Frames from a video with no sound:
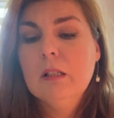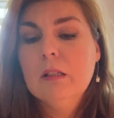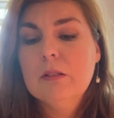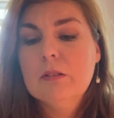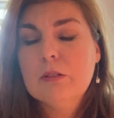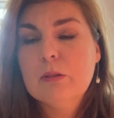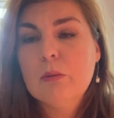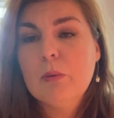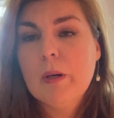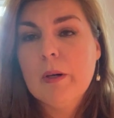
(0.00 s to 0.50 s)

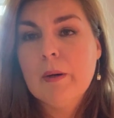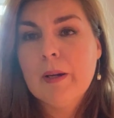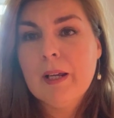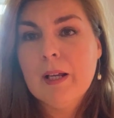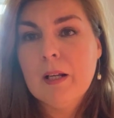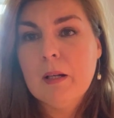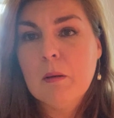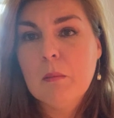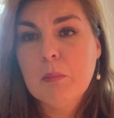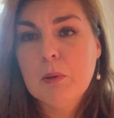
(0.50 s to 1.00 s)

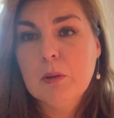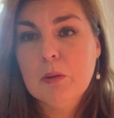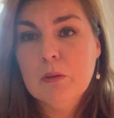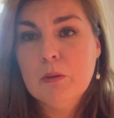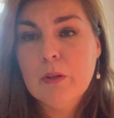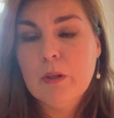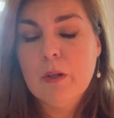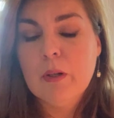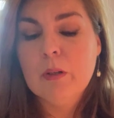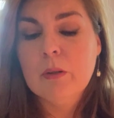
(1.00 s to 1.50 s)
squaring
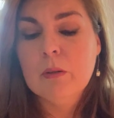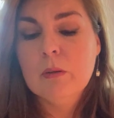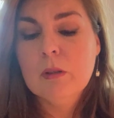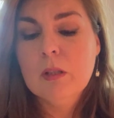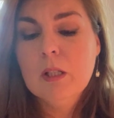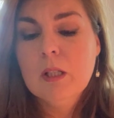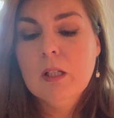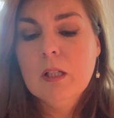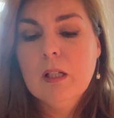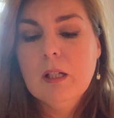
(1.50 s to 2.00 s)
Pluto,
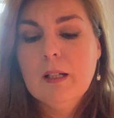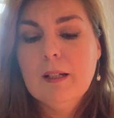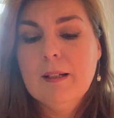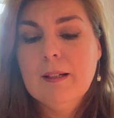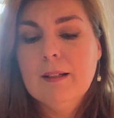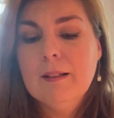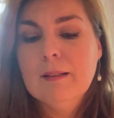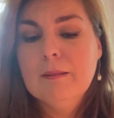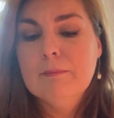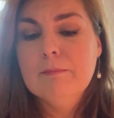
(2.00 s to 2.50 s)

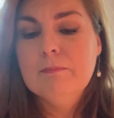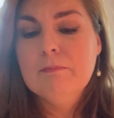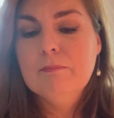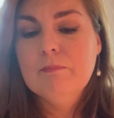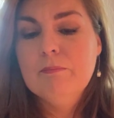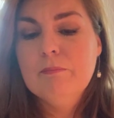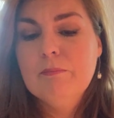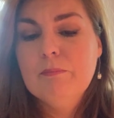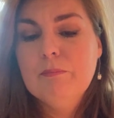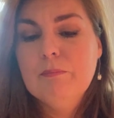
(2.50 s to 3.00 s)

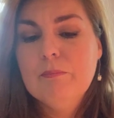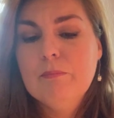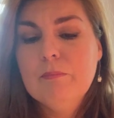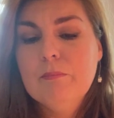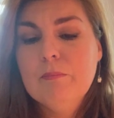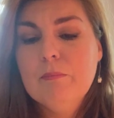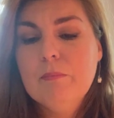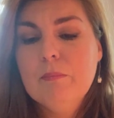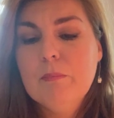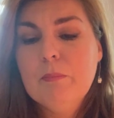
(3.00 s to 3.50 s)
um,
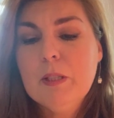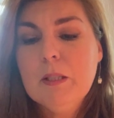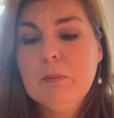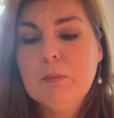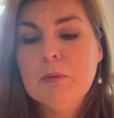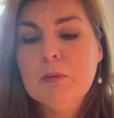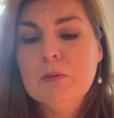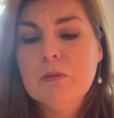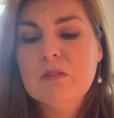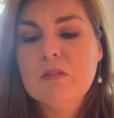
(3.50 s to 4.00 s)

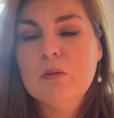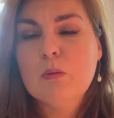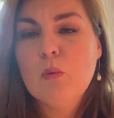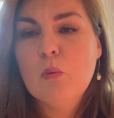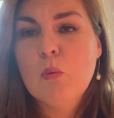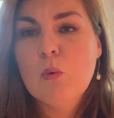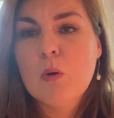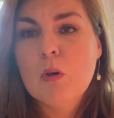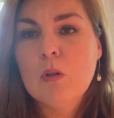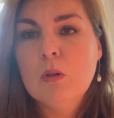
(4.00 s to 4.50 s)
people's
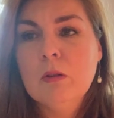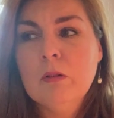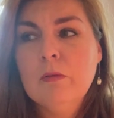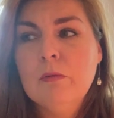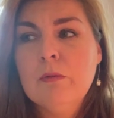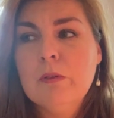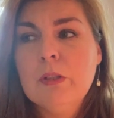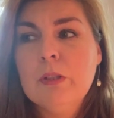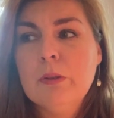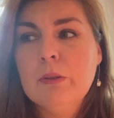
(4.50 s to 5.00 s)

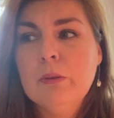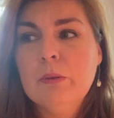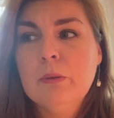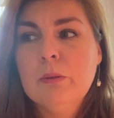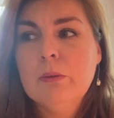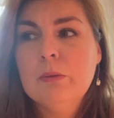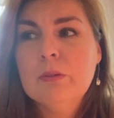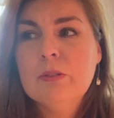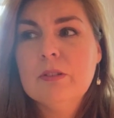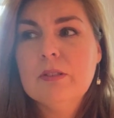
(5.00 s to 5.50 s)

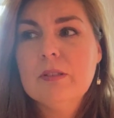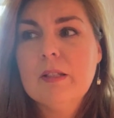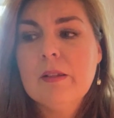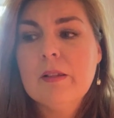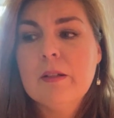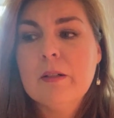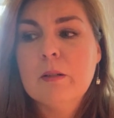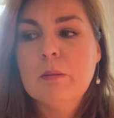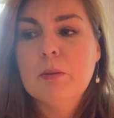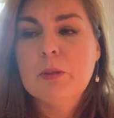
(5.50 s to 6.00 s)
worldviews,
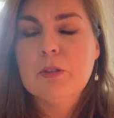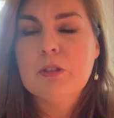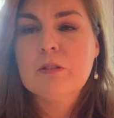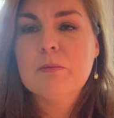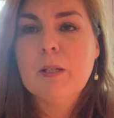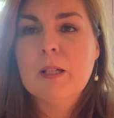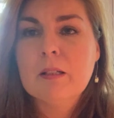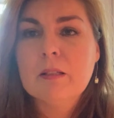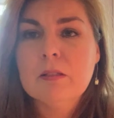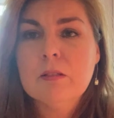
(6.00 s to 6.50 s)
their
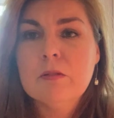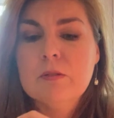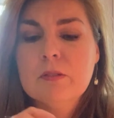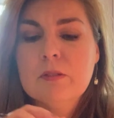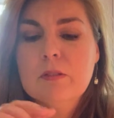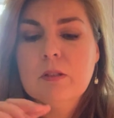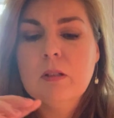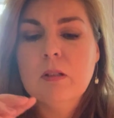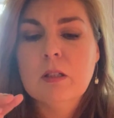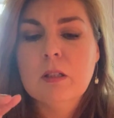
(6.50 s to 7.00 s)

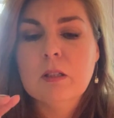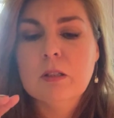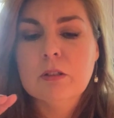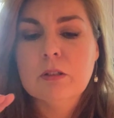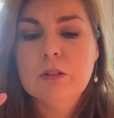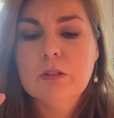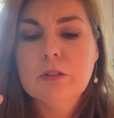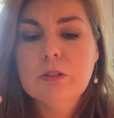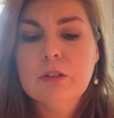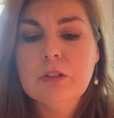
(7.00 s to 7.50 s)
perspectives
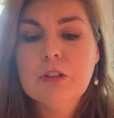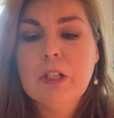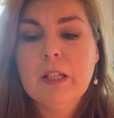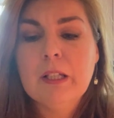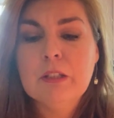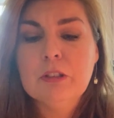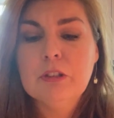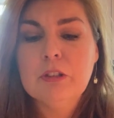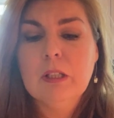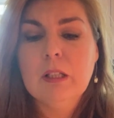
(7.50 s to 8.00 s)
are
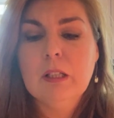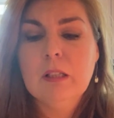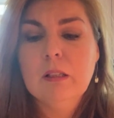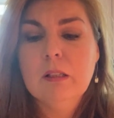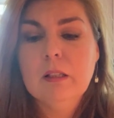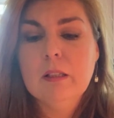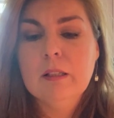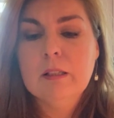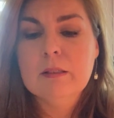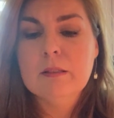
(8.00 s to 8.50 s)

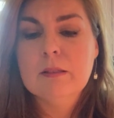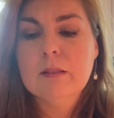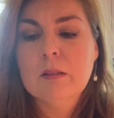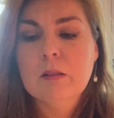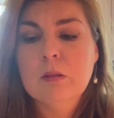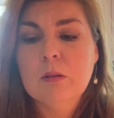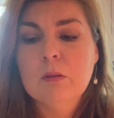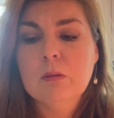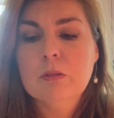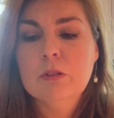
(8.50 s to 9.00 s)
changing. And
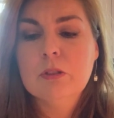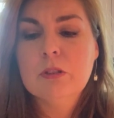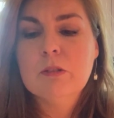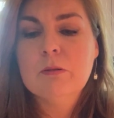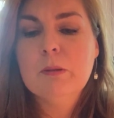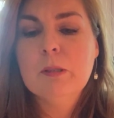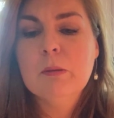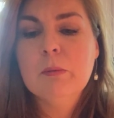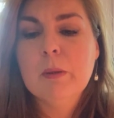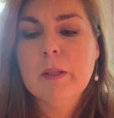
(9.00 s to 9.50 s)
so
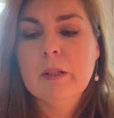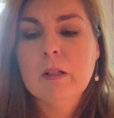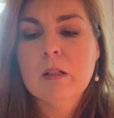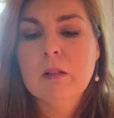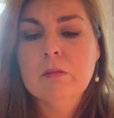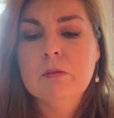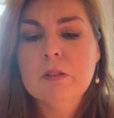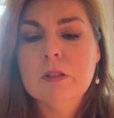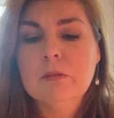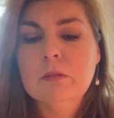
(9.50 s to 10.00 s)
just beware
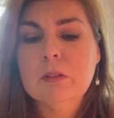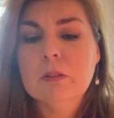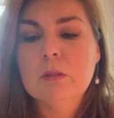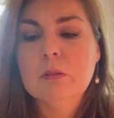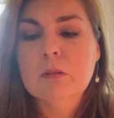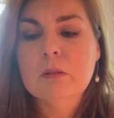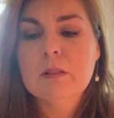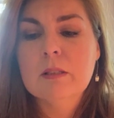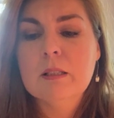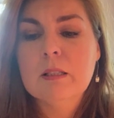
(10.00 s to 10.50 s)
of
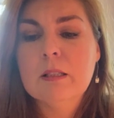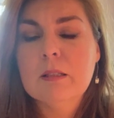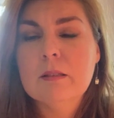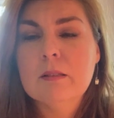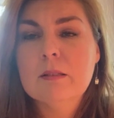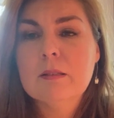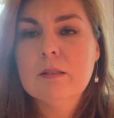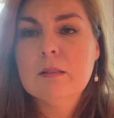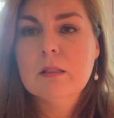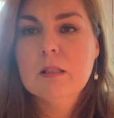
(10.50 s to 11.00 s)

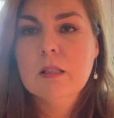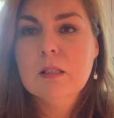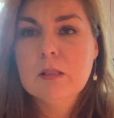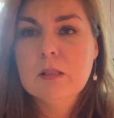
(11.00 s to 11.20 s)
difficulties